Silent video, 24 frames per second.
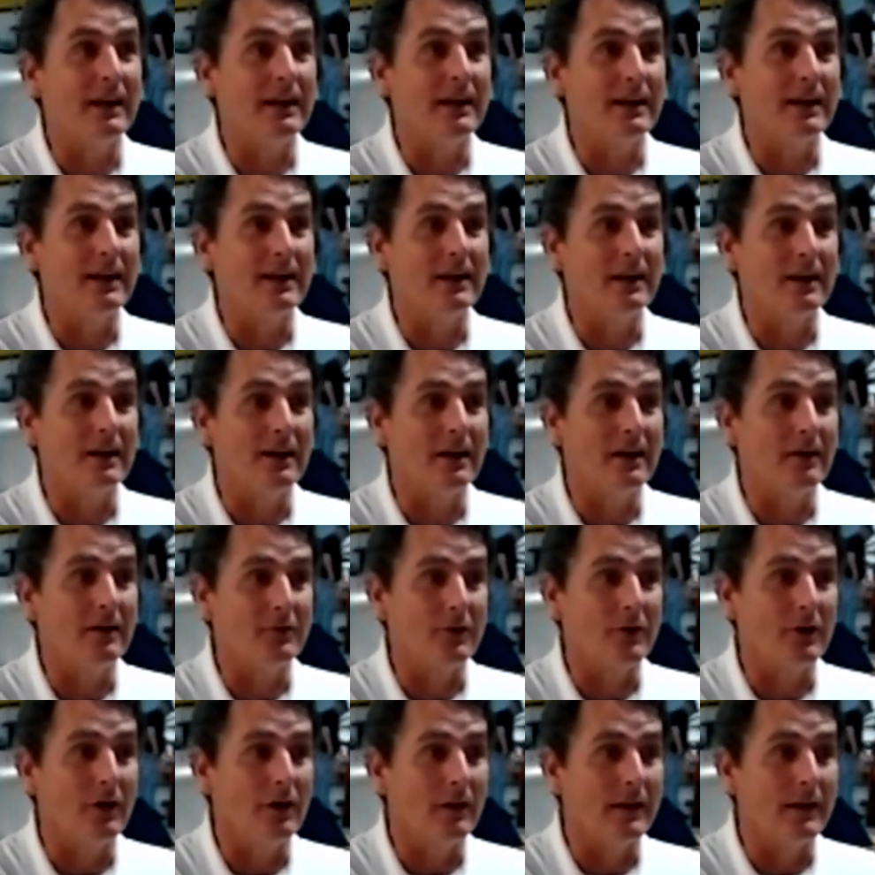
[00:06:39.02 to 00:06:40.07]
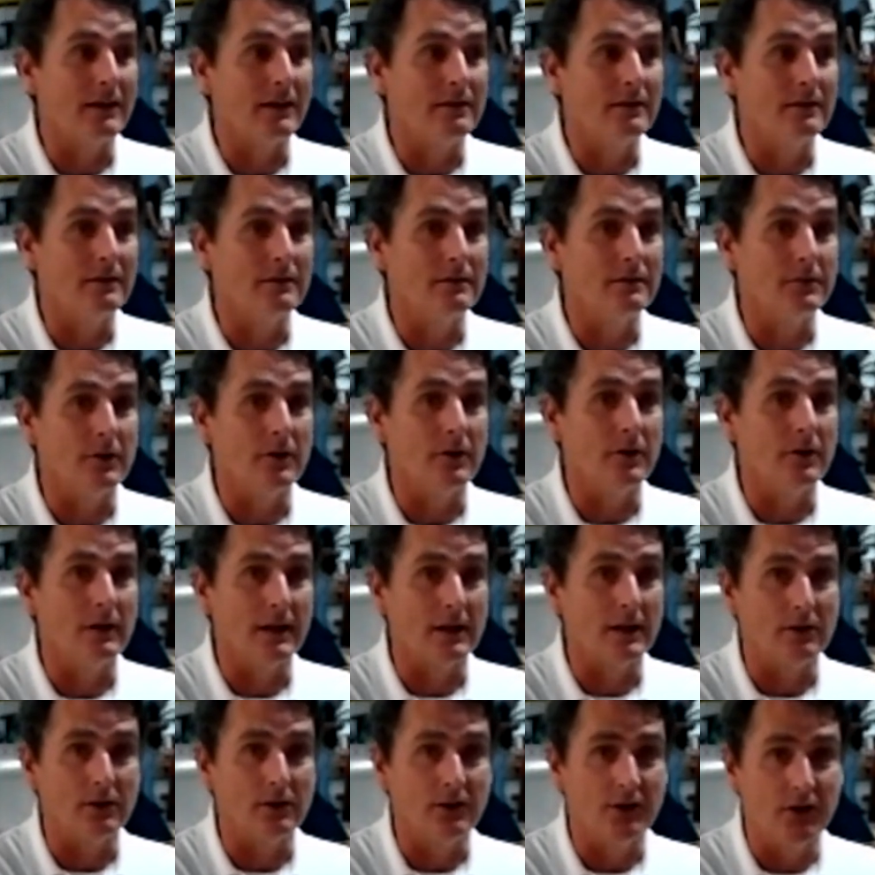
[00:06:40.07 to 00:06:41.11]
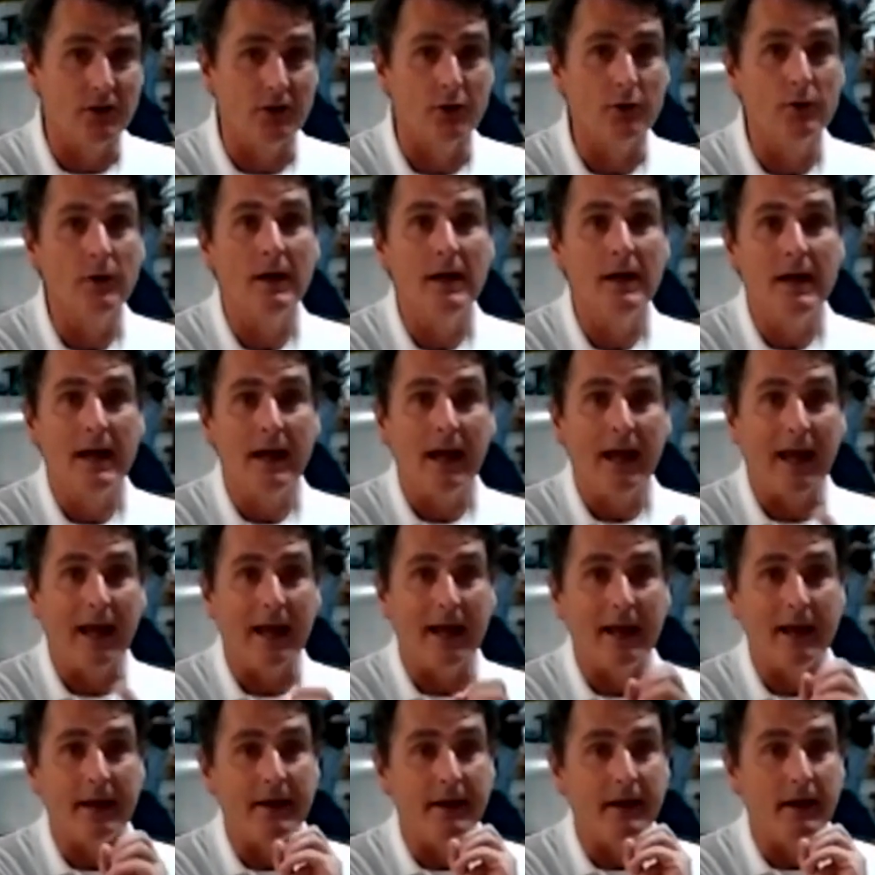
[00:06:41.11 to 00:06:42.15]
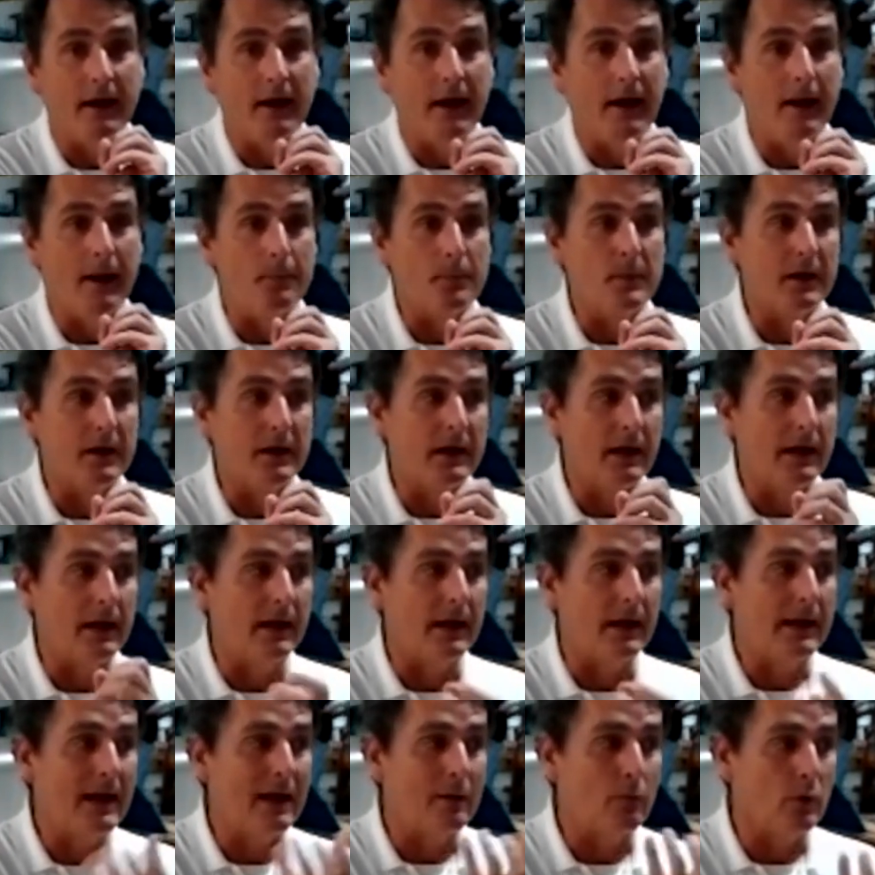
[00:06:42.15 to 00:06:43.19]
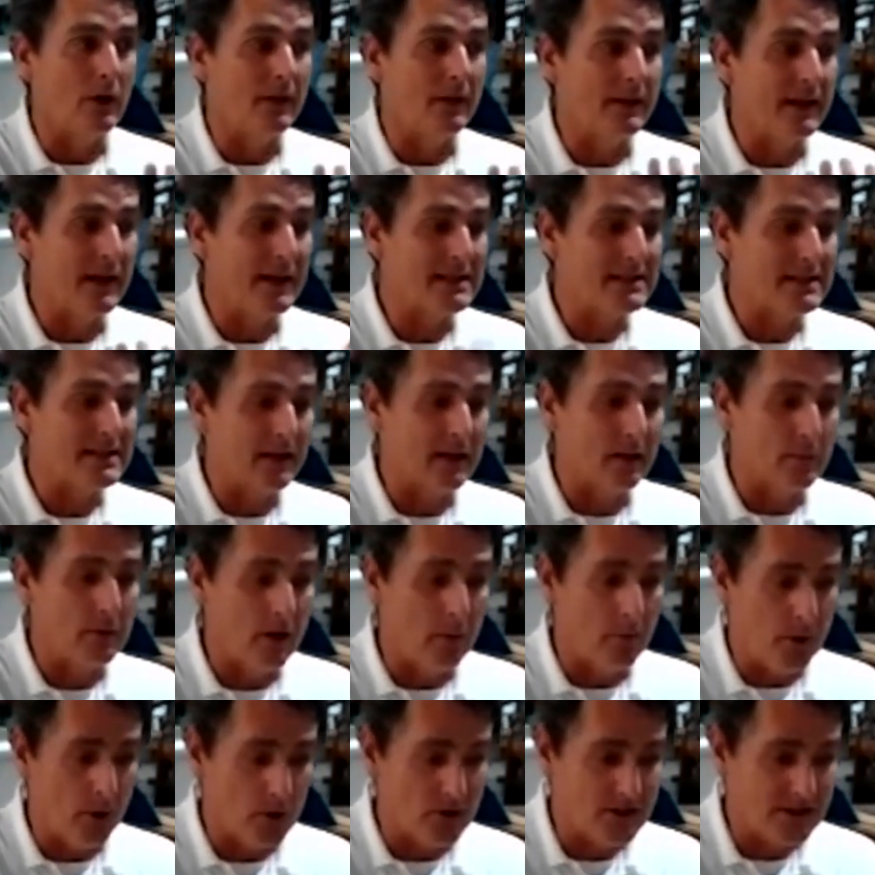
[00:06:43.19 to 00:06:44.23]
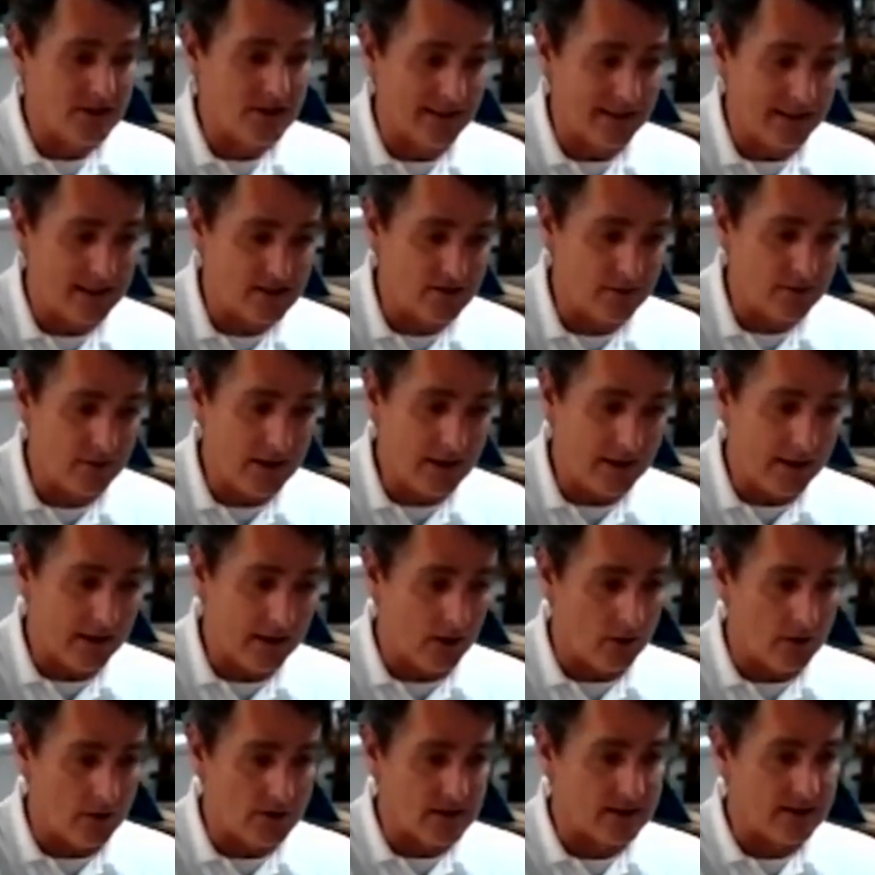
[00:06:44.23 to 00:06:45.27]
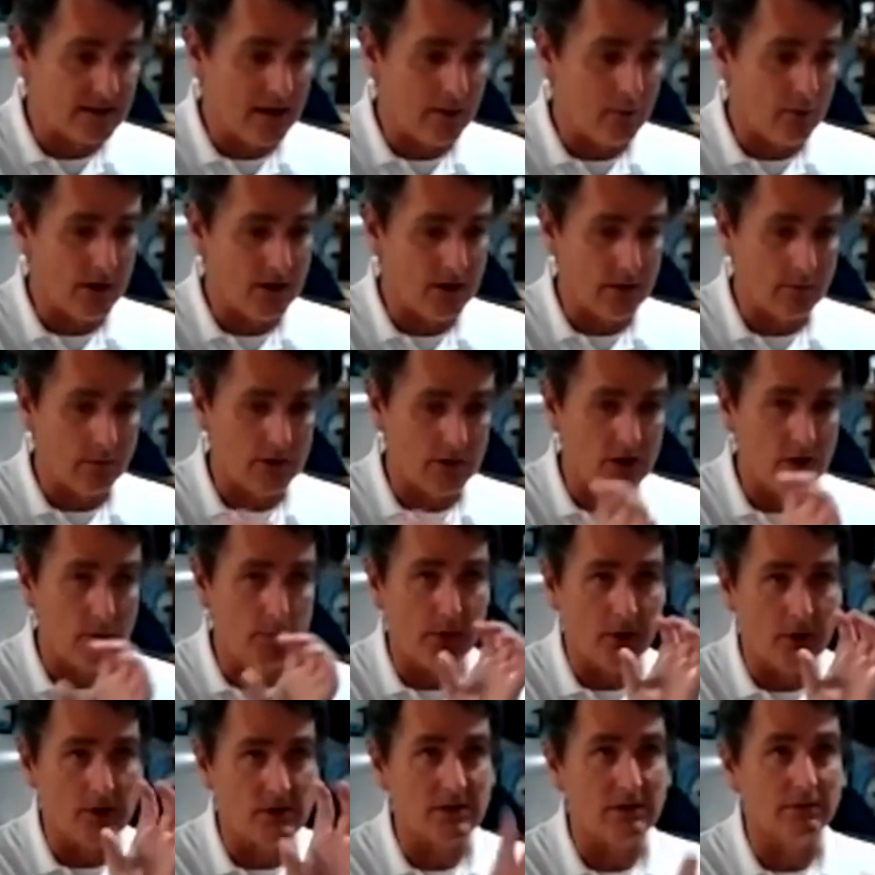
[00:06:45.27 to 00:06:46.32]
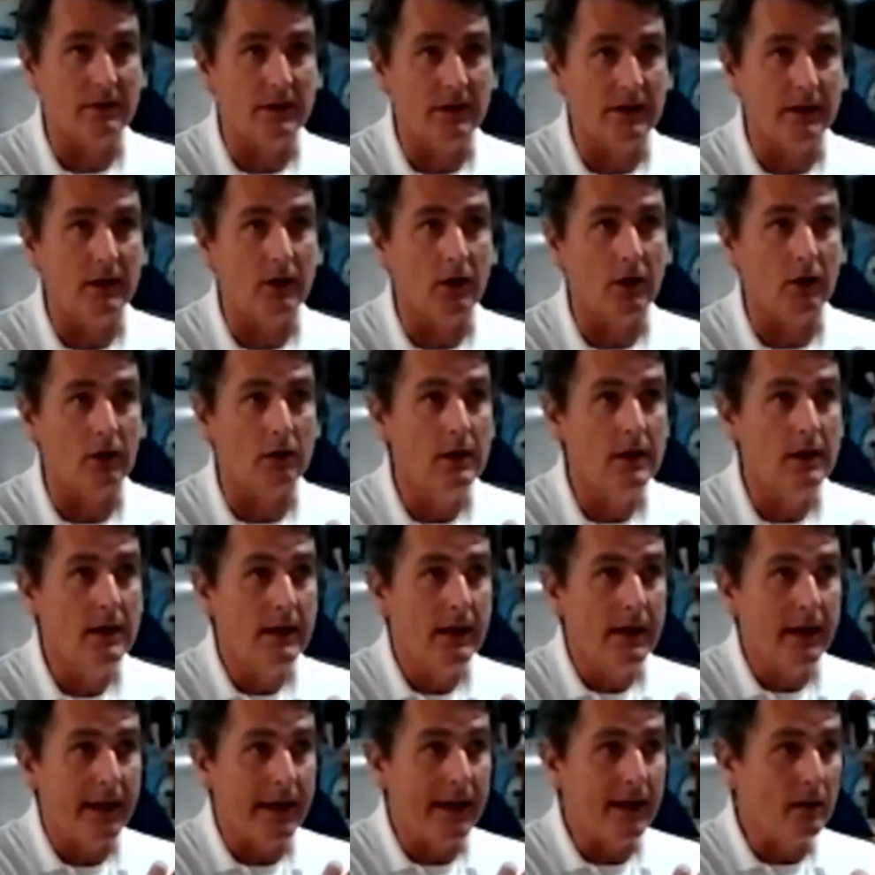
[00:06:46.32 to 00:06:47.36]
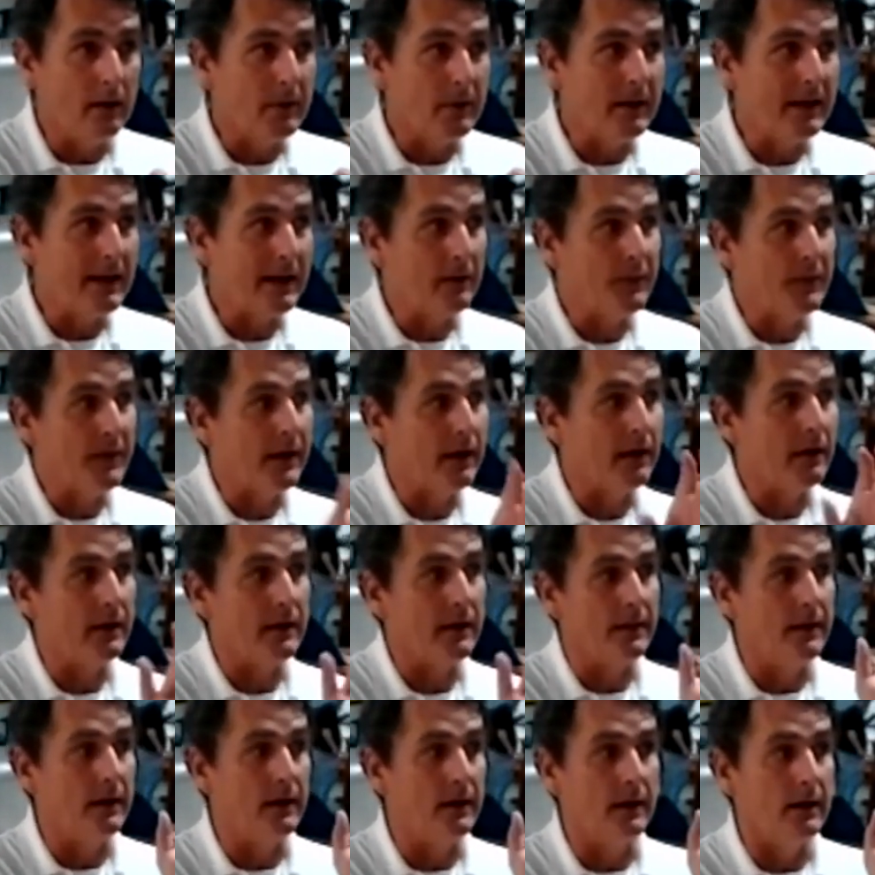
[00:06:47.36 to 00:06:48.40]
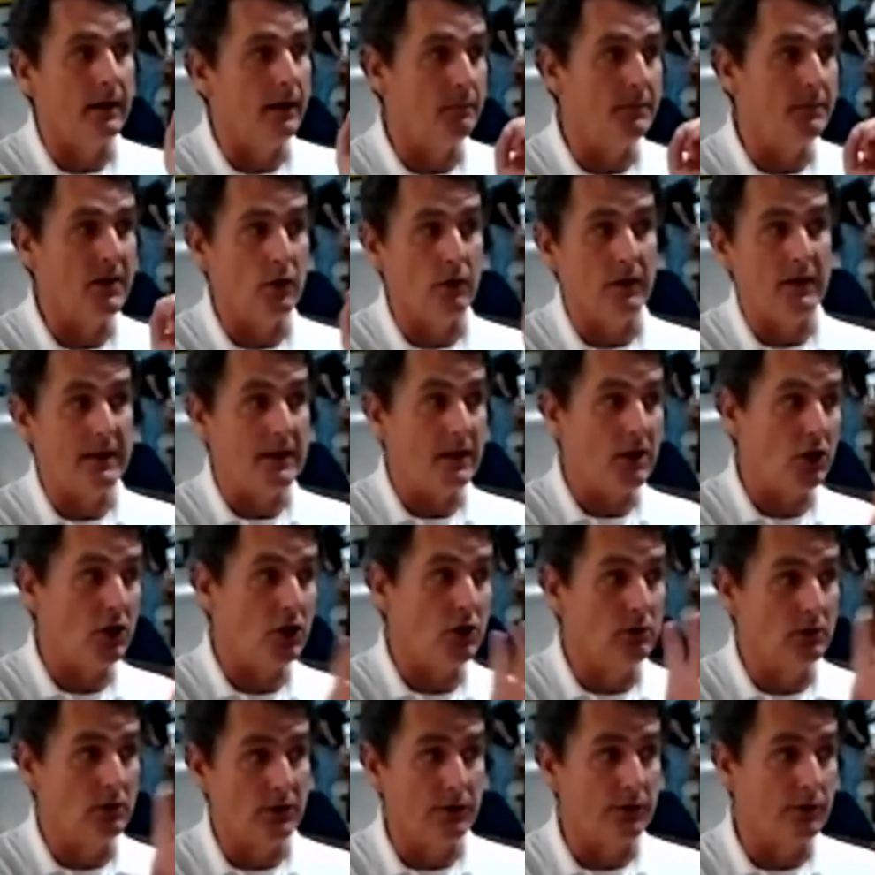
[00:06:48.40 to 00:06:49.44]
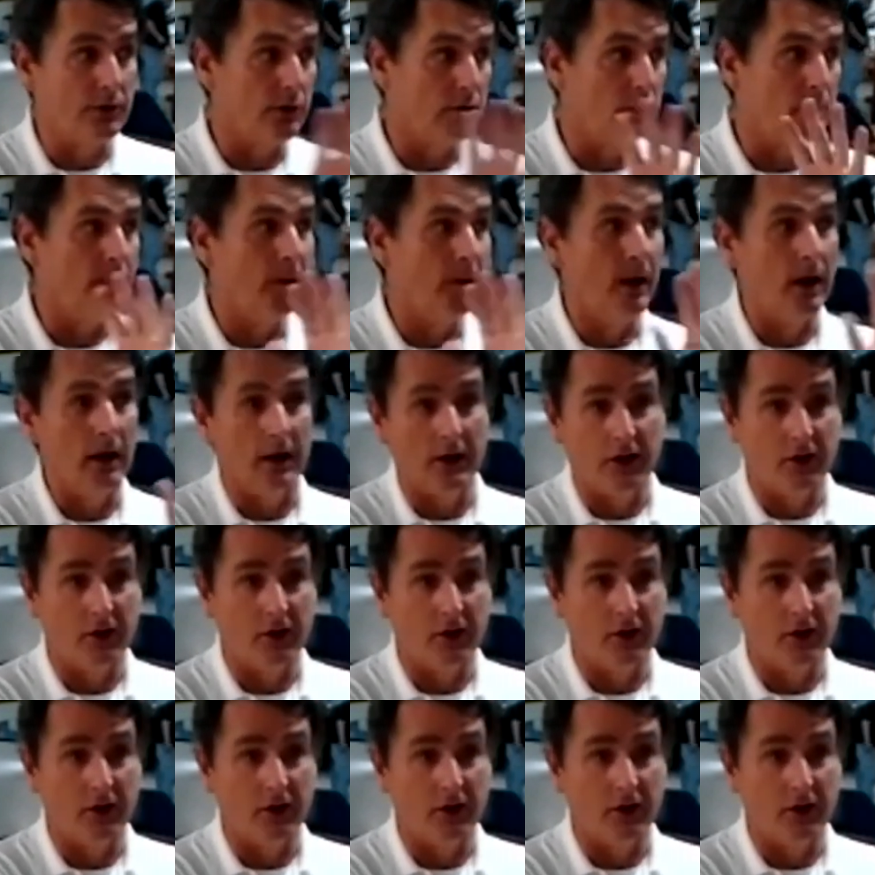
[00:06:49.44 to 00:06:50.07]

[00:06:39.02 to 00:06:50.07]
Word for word: and uh, for all that for all that you do. And, um, and and again, one nice thing about posting these videos is that when when you post a video it'll be out there in the you know in the YouTube uh,